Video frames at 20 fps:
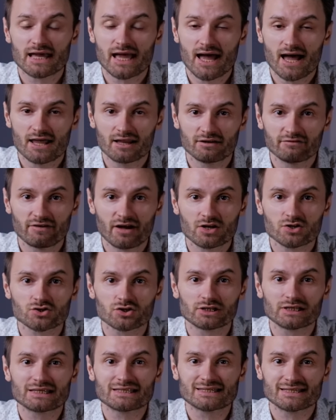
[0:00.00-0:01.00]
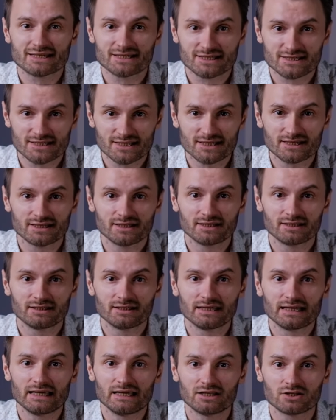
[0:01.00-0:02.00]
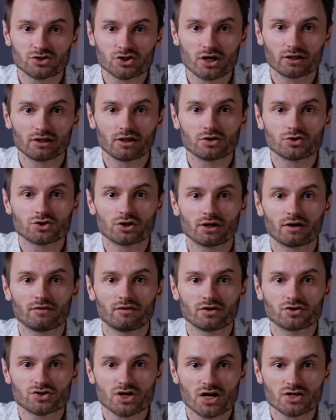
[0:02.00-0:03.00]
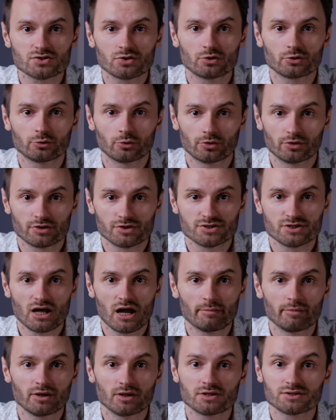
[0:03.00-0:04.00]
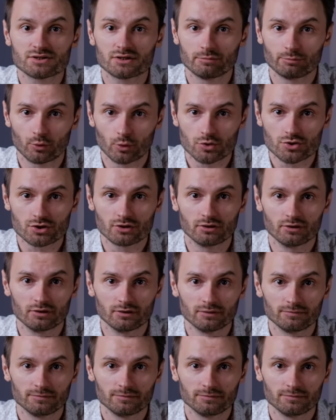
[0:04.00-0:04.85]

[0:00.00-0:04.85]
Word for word: and eventually succeeded in challenging the Jesuit order's dominance in Portugal.